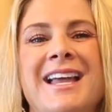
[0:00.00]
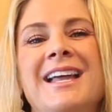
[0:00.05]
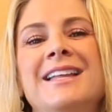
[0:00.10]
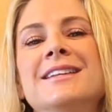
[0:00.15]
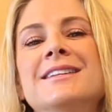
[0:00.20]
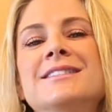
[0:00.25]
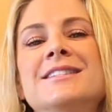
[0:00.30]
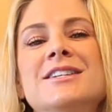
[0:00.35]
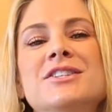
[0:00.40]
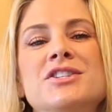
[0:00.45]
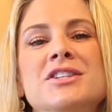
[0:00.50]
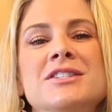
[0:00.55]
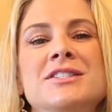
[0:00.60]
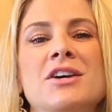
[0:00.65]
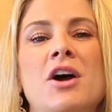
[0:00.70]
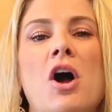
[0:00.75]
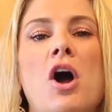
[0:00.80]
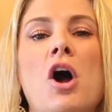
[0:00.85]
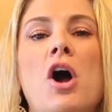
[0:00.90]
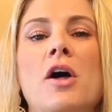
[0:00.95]
in addition
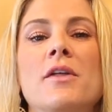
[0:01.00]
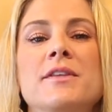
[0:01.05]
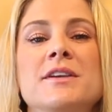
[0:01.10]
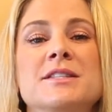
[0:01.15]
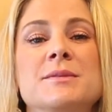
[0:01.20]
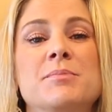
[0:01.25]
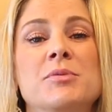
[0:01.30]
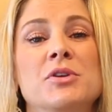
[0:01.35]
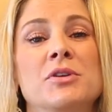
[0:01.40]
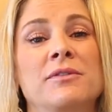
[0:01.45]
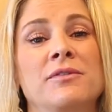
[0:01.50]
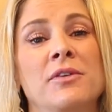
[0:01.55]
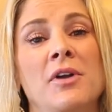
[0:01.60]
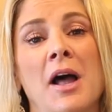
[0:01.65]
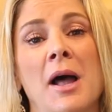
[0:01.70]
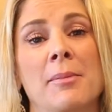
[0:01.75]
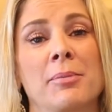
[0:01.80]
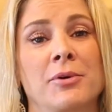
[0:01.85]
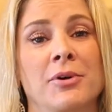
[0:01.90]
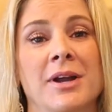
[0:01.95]
to all these beautiful
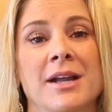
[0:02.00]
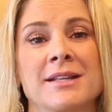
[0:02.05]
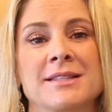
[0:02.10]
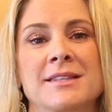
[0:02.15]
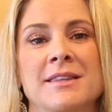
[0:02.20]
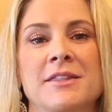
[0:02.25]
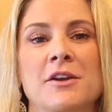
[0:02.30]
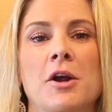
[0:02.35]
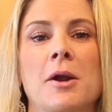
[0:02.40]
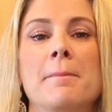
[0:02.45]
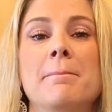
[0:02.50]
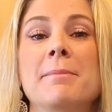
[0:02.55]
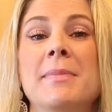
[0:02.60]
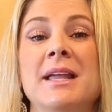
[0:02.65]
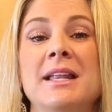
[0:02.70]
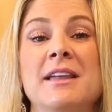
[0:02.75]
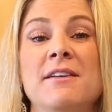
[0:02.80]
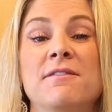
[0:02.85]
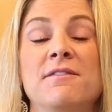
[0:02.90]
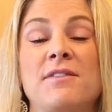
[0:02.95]
upgrades, there are
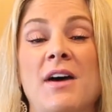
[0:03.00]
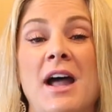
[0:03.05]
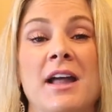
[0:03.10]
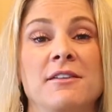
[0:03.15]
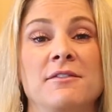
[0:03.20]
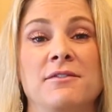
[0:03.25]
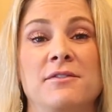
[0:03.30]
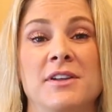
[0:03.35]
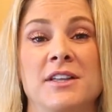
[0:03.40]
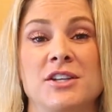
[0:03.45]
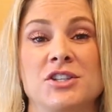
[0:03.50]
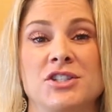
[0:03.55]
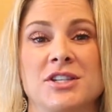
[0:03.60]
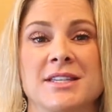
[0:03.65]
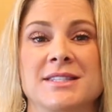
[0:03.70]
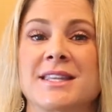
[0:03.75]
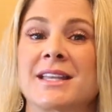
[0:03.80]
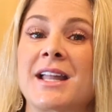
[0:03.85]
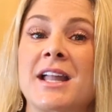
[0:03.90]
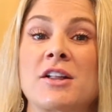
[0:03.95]
many fine
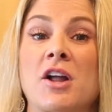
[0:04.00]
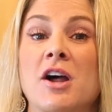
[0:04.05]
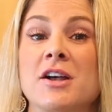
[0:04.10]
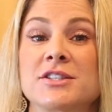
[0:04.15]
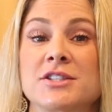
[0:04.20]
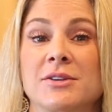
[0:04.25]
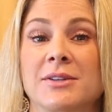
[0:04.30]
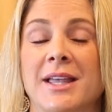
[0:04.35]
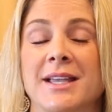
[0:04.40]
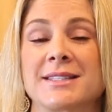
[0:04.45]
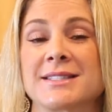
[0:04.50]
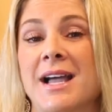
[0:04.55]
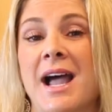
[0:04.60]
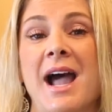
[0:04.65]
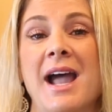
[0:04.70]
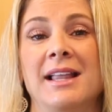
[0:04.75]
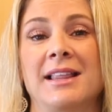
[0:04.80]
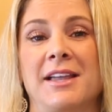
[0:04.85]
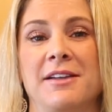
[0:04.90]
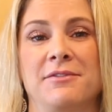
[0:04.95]
finishes that I'd also like to
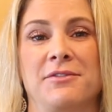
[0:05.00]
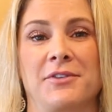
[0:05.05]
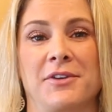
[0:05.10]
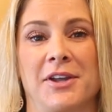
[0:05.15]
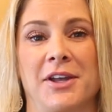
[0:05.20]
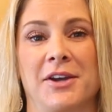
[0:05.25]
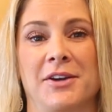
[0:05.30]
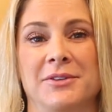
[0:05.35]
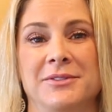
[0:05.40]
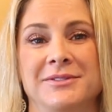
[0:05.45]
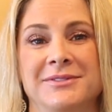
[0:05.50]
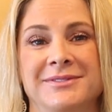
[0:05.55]
highlight for you.